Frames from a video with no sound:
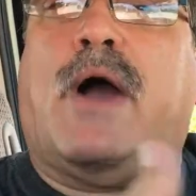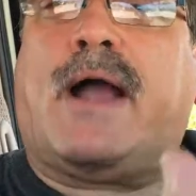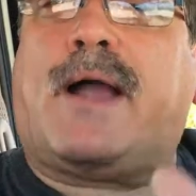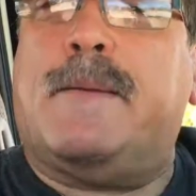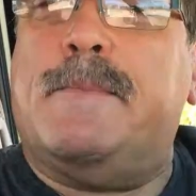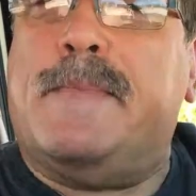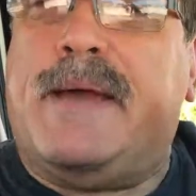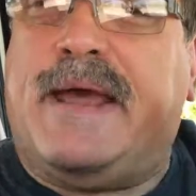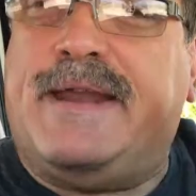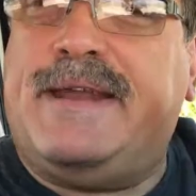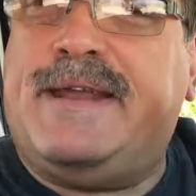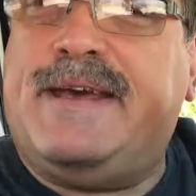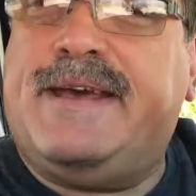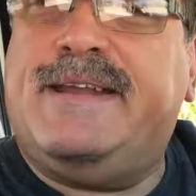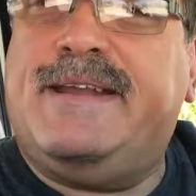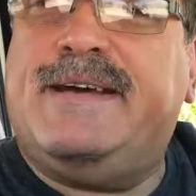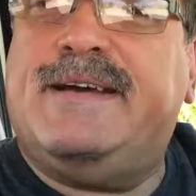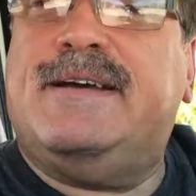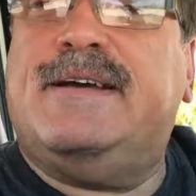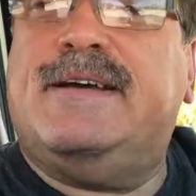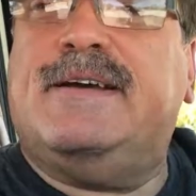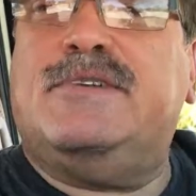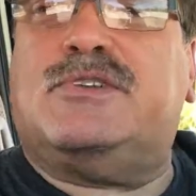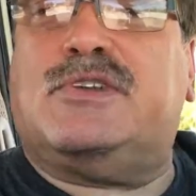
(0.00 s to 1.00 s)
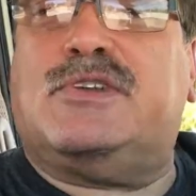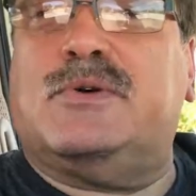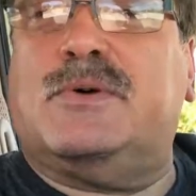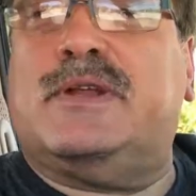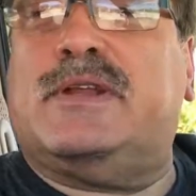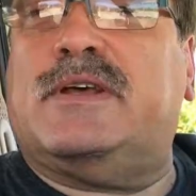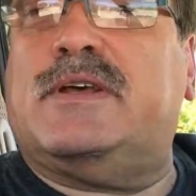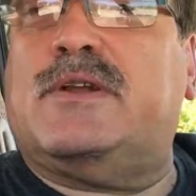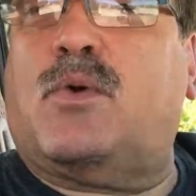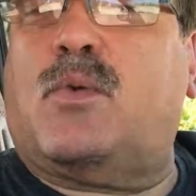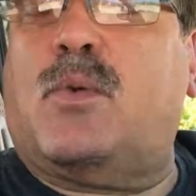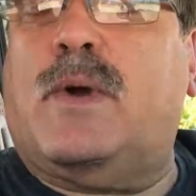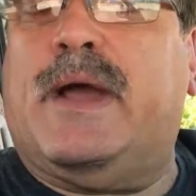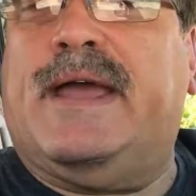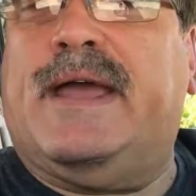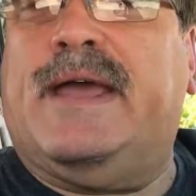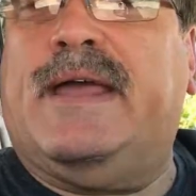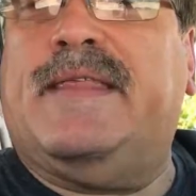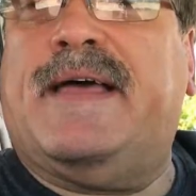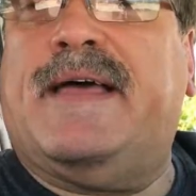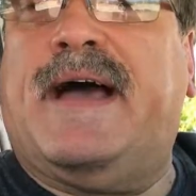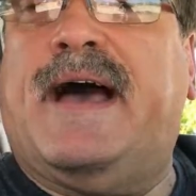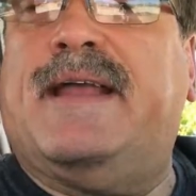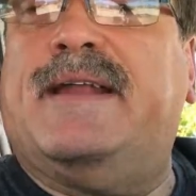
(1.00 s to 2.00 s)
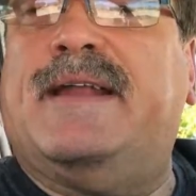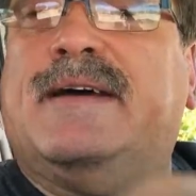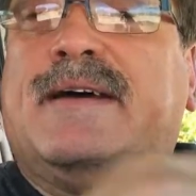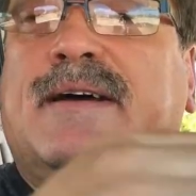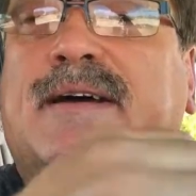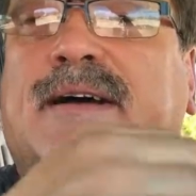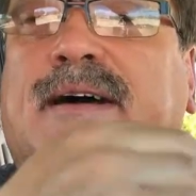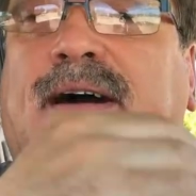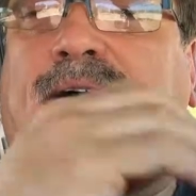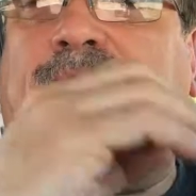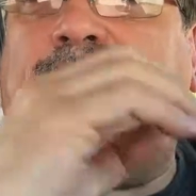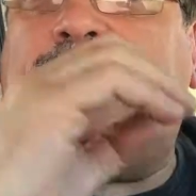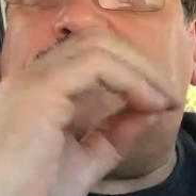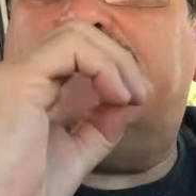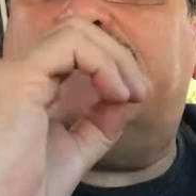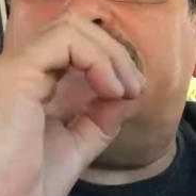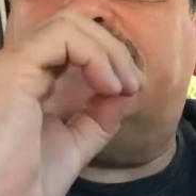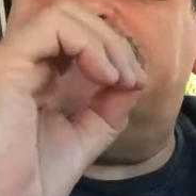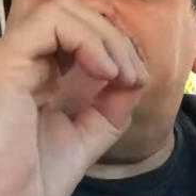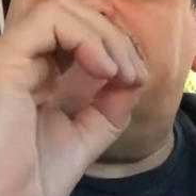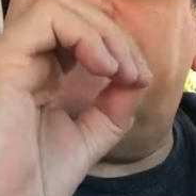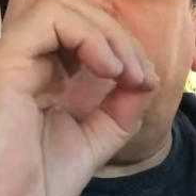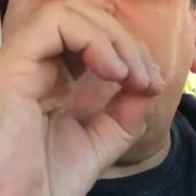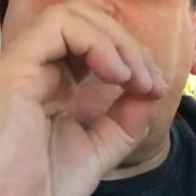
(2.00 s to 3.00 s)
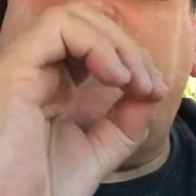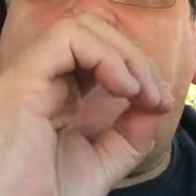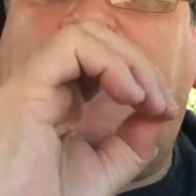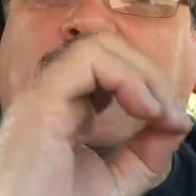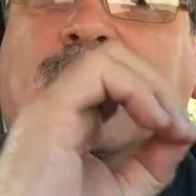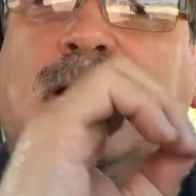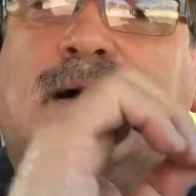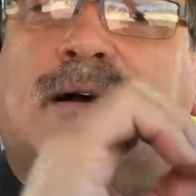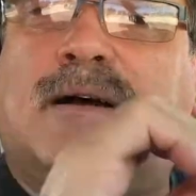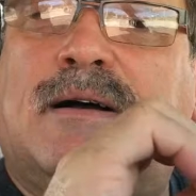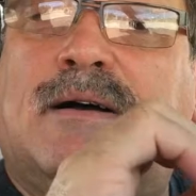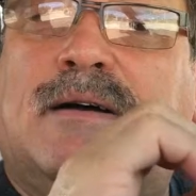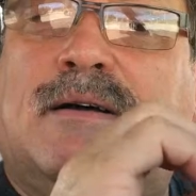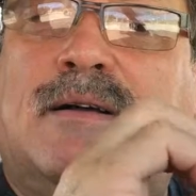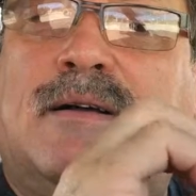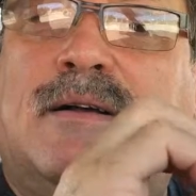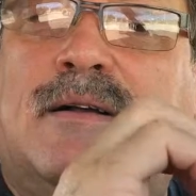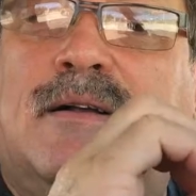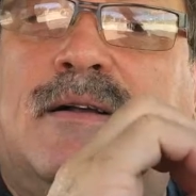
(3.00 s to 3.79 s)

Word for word: recommended. Do it in a way that um, uh,